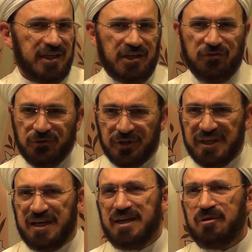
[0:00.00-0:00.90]
If you
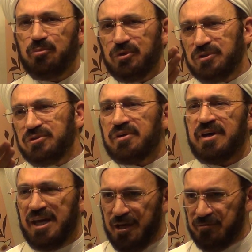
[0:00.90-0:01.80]
can put your
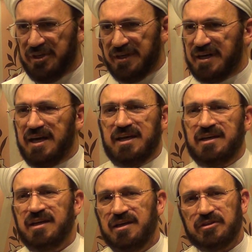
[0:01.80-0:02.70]
name there
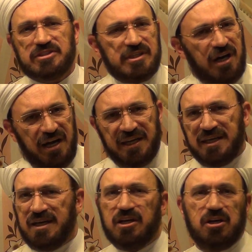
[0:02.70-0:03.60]
and you say, I
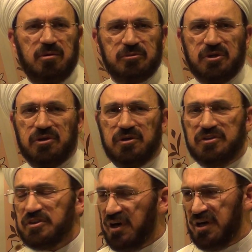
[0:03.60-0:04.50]
can come the
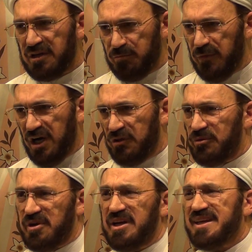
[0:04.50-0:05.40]
entire month,
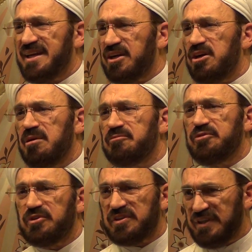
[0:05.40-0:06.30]
or I can come
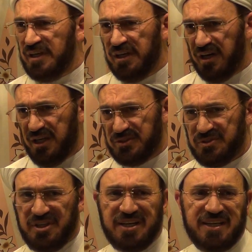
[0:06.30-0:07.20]
for ten nights,
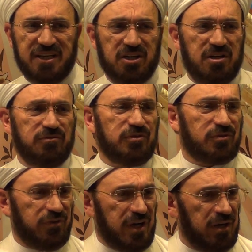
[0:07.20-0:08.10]
or I can come for
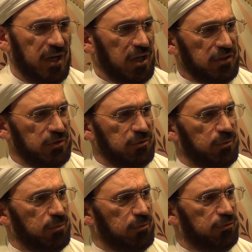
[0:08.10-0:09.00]

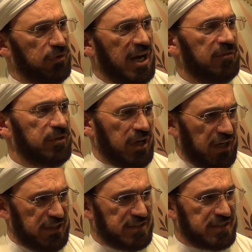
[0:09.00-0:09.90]
five
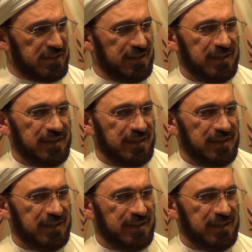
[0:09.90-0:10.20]
nights.